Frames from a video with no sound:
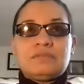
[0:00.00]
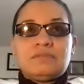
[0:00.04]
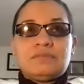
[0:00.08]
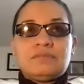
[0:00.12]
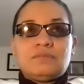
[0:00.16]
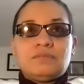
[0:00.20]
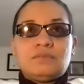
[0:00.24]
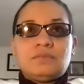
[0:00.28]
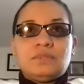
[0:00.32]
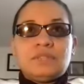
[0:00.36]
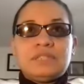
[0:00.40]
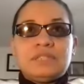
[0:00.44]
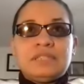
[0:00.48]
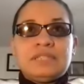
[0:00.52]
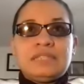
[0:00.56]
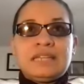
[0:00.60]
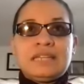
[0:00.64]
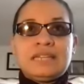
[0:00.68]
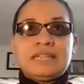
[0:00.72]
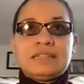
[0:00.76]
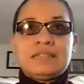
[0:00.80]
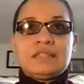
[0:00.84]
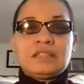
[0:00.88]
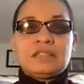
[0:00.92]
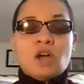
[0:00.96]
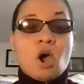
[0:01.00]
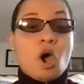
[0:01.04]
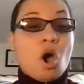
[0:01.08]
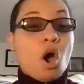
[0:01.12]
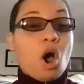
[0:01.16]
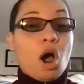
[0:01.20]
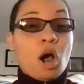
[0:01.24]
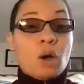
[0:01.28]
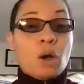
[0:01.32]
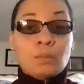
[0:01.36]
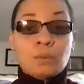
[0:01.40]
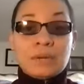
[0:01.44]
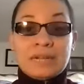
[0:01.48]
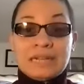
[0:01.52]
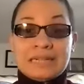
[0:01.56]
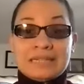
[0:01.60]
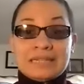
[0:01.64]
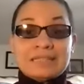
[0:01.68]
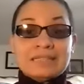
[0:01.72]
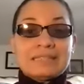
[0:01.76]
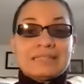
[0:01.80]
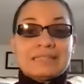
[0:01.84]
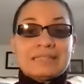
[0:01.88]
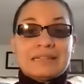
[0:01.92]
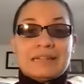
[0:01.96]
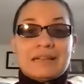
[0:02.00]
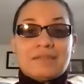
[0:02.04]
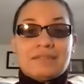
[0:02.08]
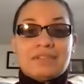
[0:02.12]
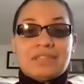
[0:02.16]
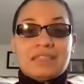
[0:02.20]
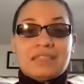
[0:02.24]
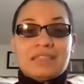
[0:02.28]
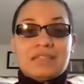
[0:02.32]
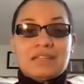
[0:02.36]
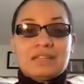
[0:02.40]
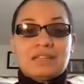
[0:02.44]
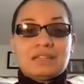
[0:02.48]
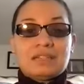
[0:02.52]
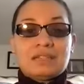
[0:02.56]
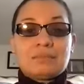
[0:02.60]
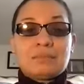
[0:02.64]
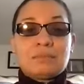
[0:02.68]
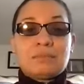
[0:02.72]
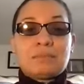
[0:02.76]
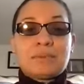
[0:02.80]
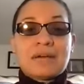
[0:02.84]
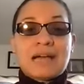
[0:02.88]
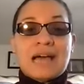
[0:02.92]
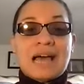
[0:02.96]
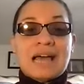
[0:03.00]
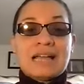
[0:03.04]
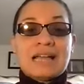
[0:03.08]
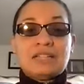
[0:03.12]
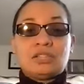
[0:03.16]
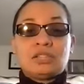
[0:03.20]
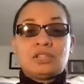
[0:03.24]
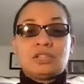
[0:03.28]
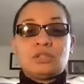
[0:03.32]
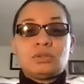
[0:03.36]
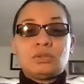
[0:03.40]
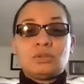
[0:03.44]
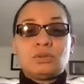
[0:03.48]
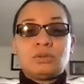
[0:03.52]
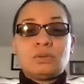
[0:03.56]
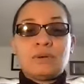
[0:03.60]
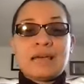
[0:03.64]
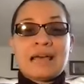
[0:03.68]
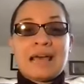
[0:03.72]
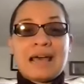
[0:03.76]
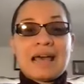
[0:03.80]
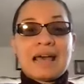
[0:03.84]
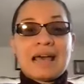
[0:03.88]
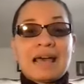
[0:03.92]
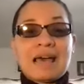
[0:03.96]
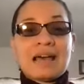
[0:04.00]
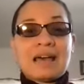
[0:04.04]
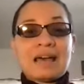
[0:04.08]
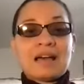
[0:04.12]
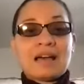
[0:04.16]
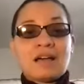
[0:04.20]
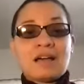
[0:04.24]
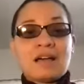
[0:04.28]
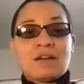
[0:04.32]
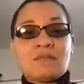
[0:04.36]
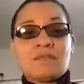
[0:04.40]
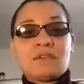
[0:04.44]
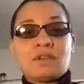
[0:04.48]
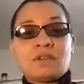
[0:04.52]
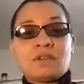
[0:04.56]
redid the hallways and everything. But I do have